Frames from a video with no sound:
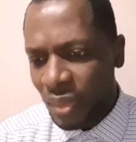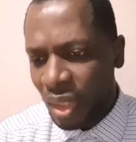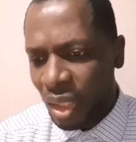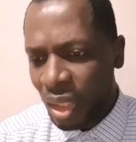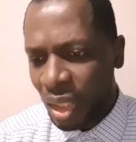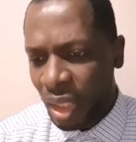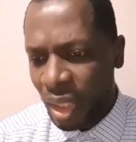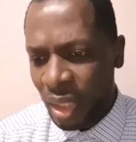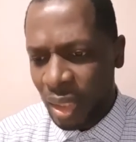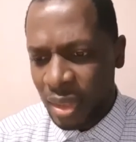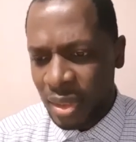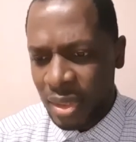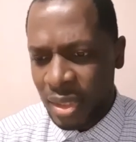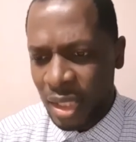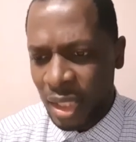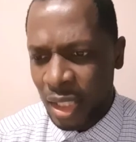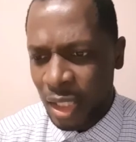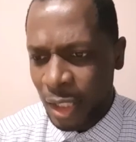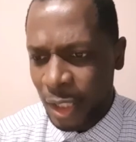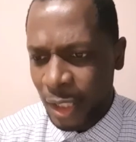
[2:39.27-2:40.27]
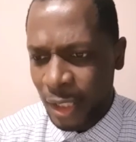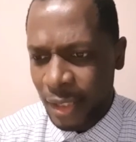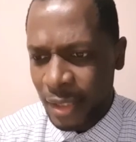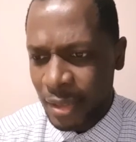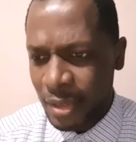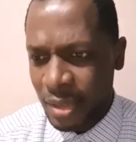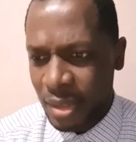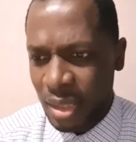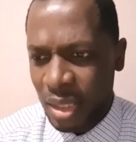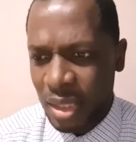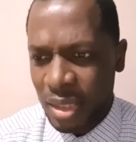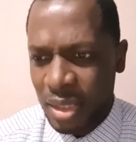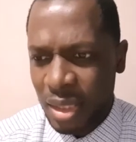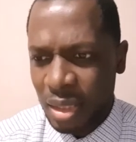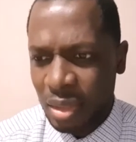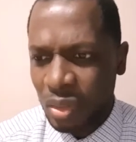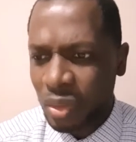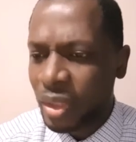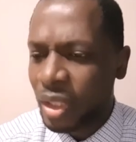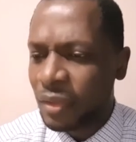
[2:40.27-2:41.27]
and I started
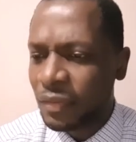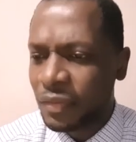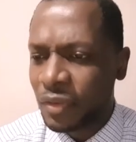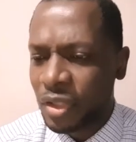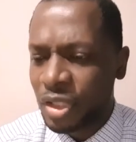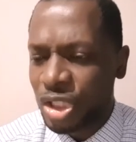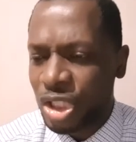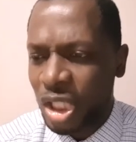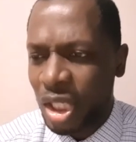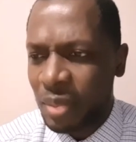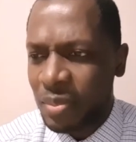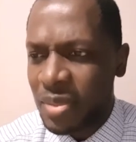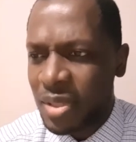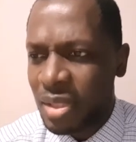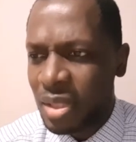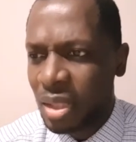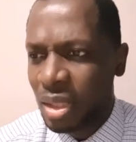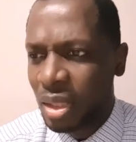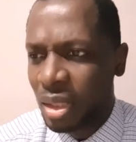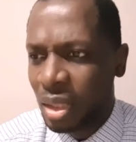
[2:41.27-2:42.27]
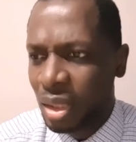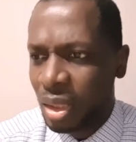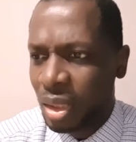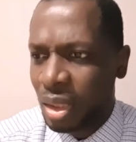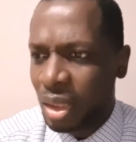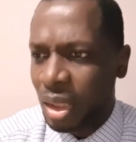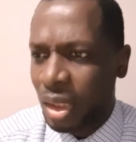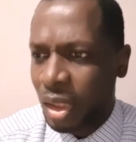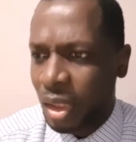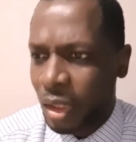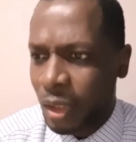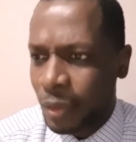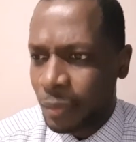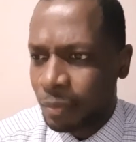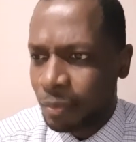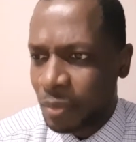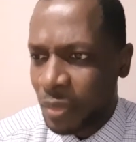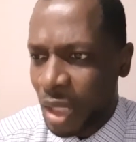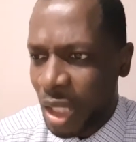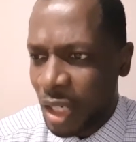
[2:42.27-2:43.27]
looking for jobs
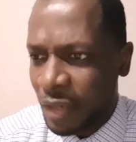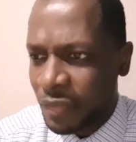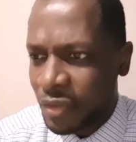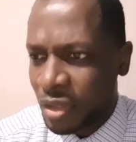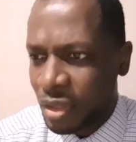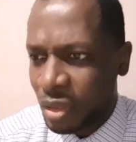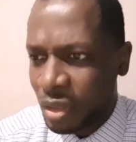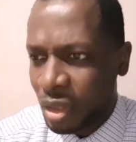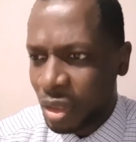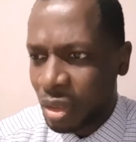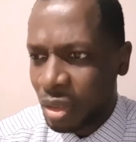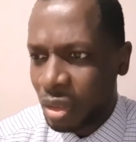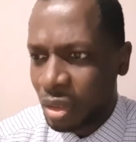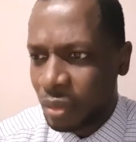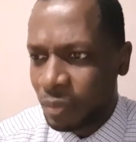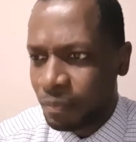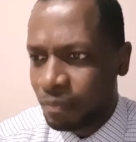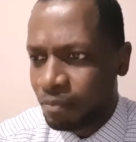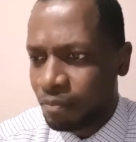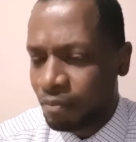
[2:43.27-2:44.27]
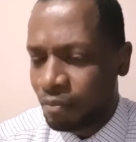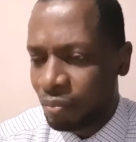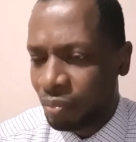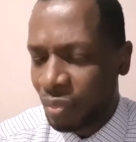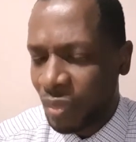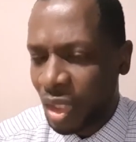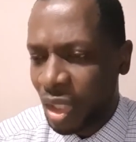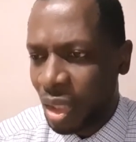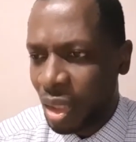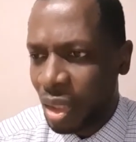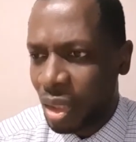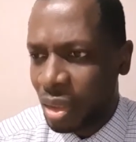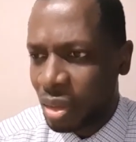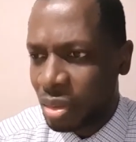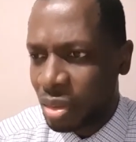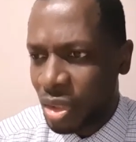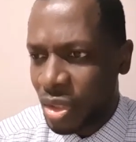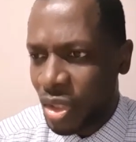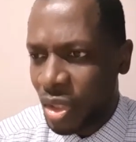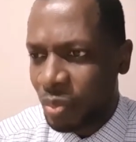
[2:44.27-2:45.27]
after
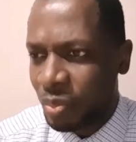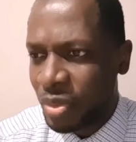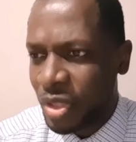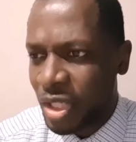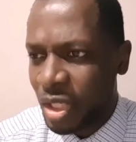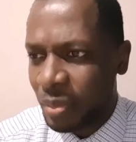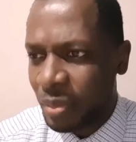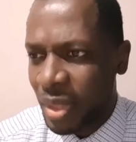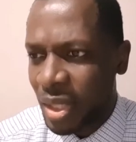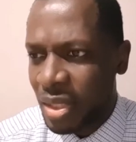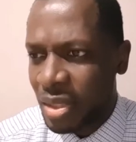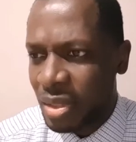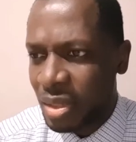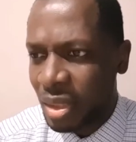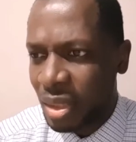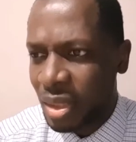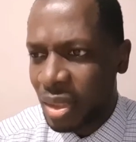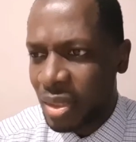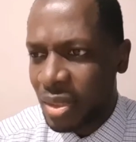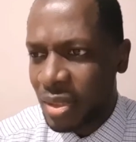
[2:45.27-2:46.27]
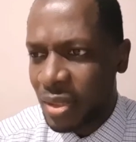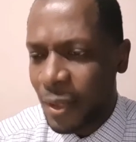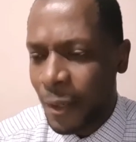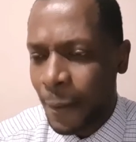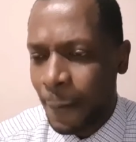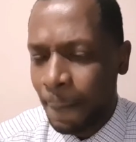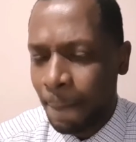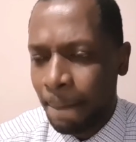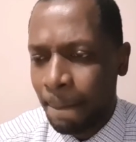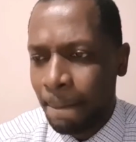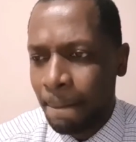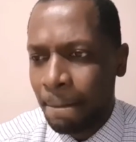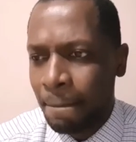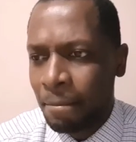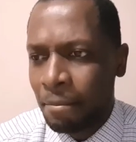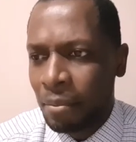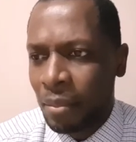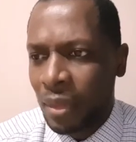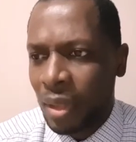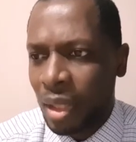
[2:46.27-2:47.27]
just completing my studies.
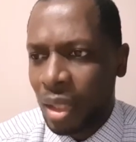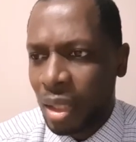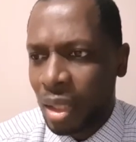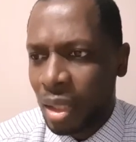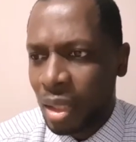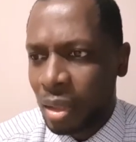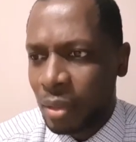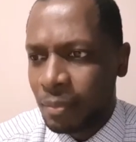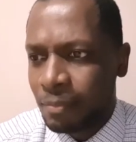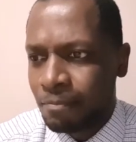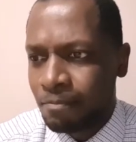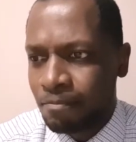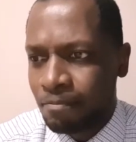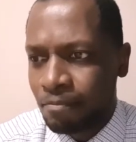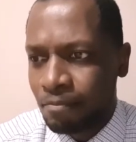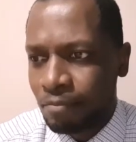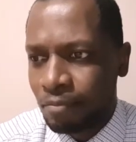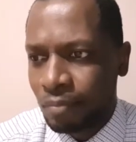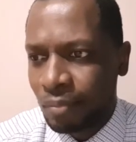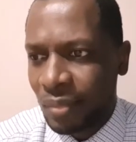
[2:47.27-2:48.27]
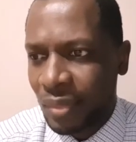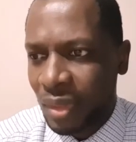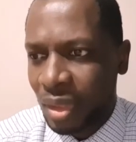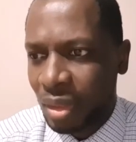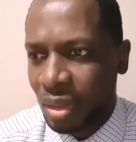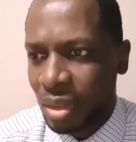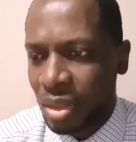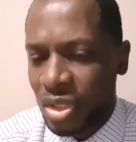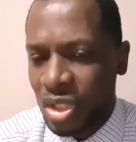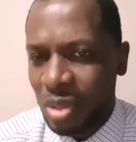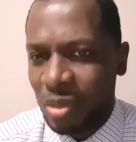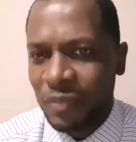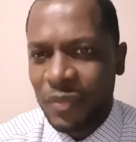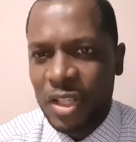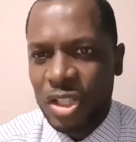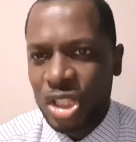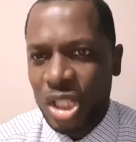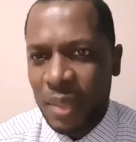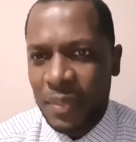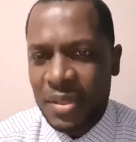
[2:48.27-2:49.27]
Some of the
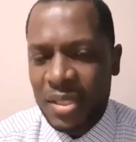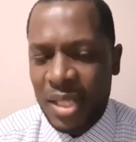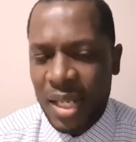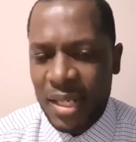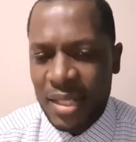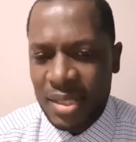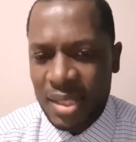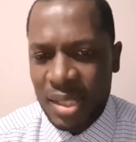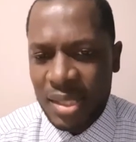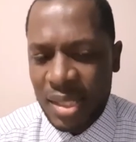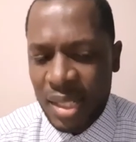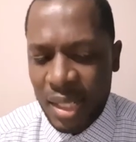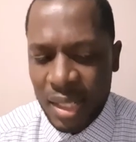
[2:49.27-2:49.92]
job sites that